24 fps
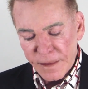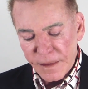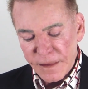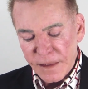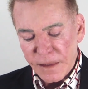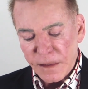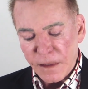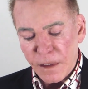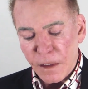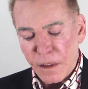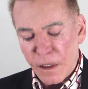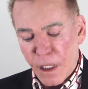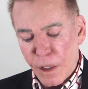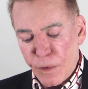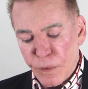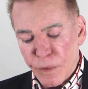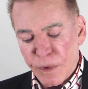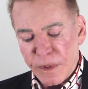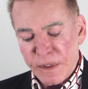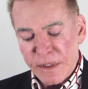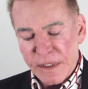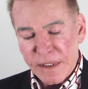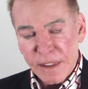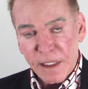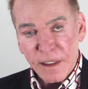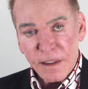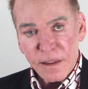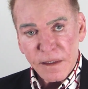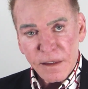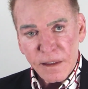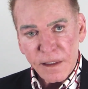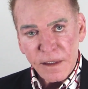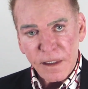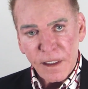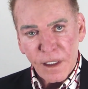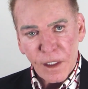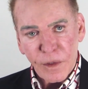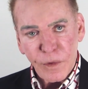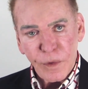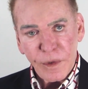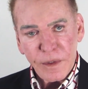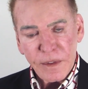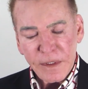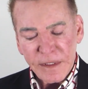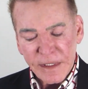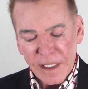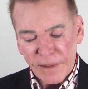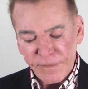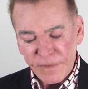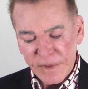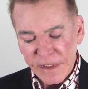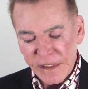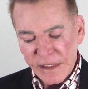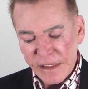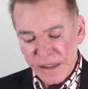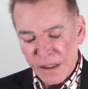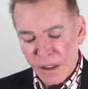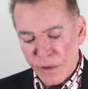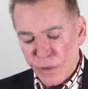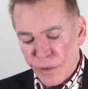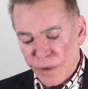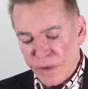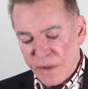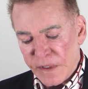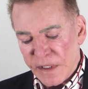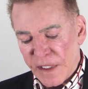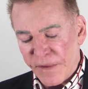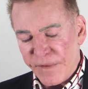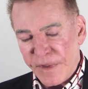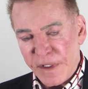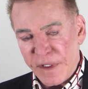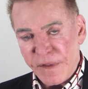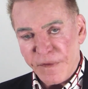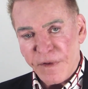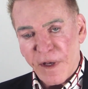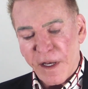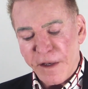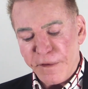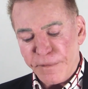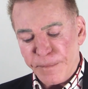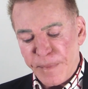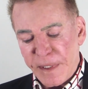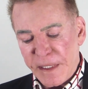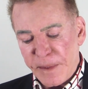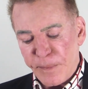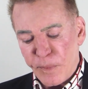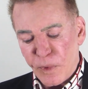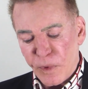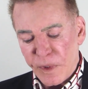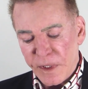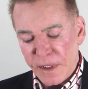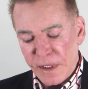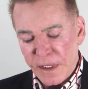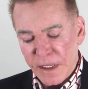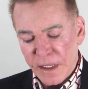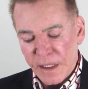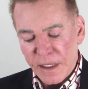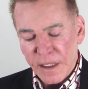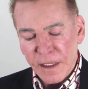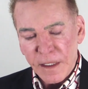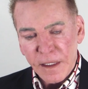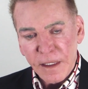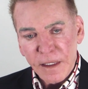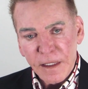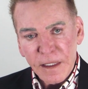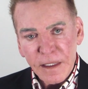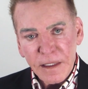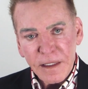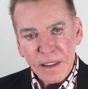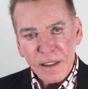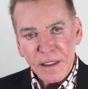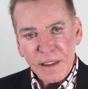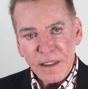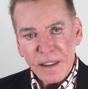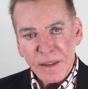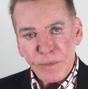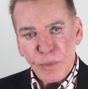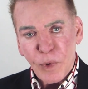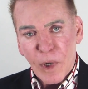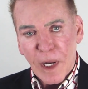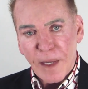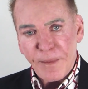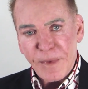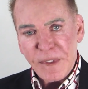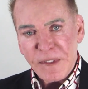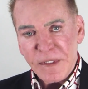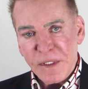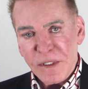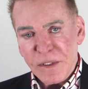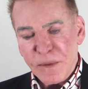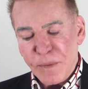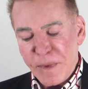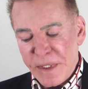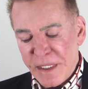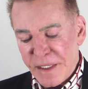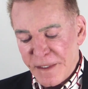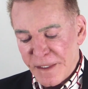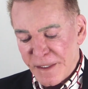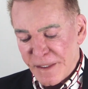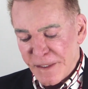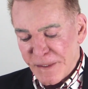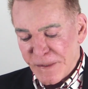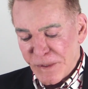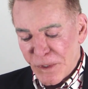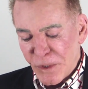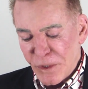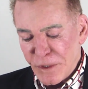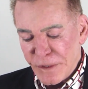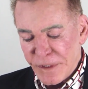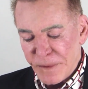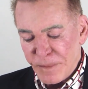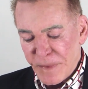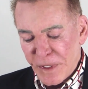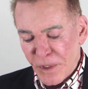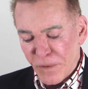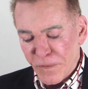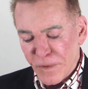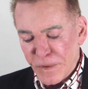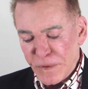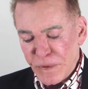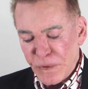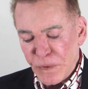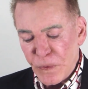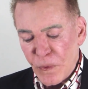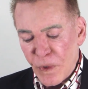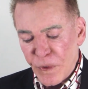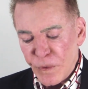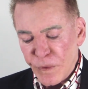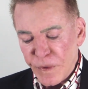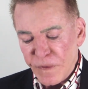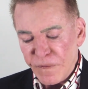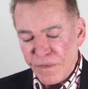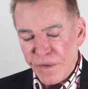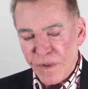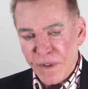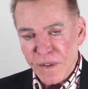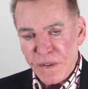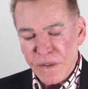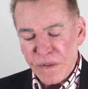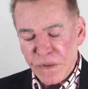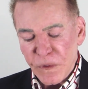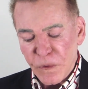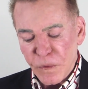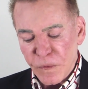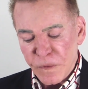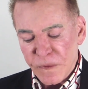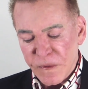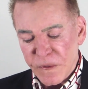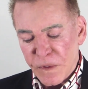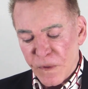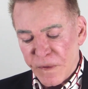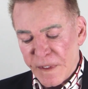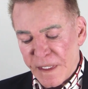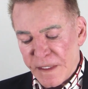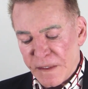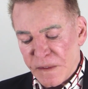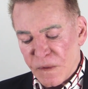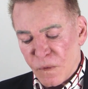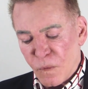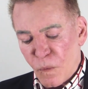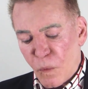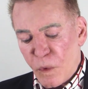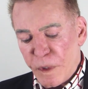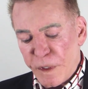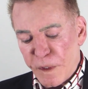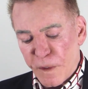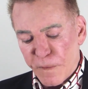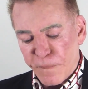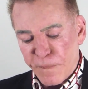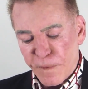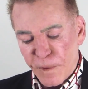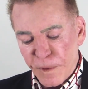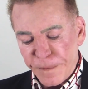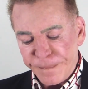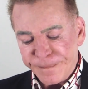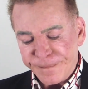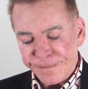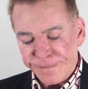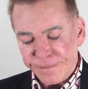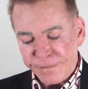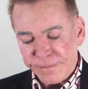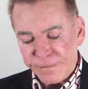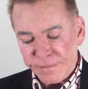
it's one hundred sixty, one hundred seventy, one hundred seventy-five people. And he promises me that it's going to be over two hundred very soon. So that's wonderful.